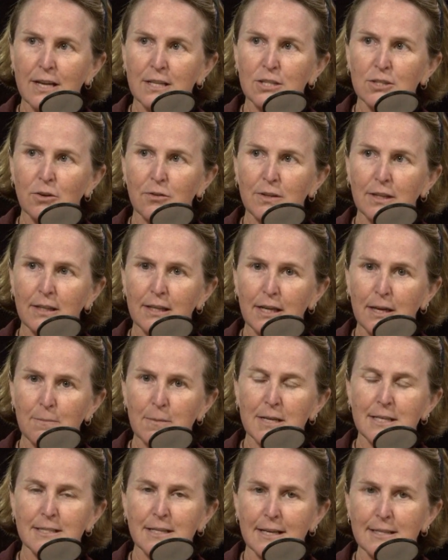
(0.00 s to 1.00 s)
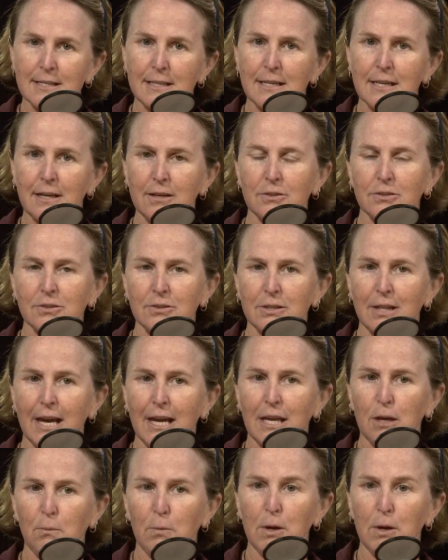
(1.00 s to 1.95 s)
And so the ligament doesn't heal like